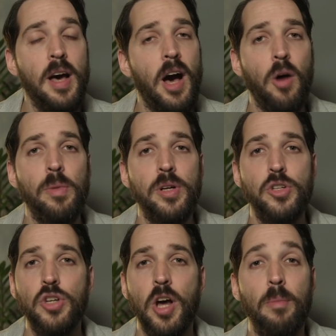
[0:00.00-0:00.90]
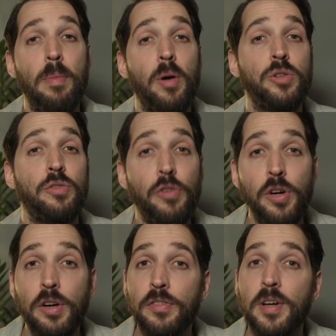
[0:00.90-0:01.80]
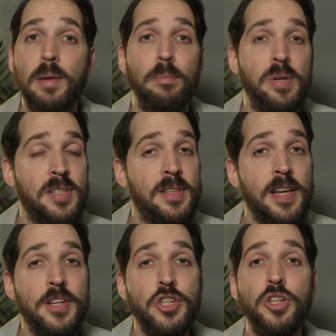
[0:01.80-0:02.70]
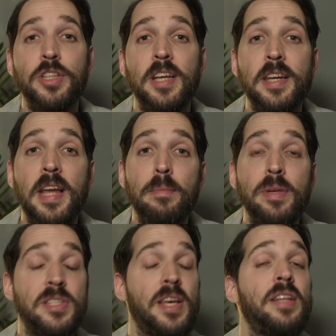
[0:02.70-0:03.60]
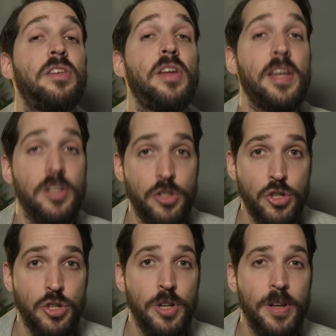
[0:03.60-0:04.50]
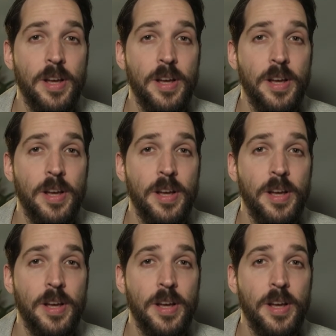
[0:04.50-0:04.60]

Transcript: how much about verve, presentation, dynamics and range.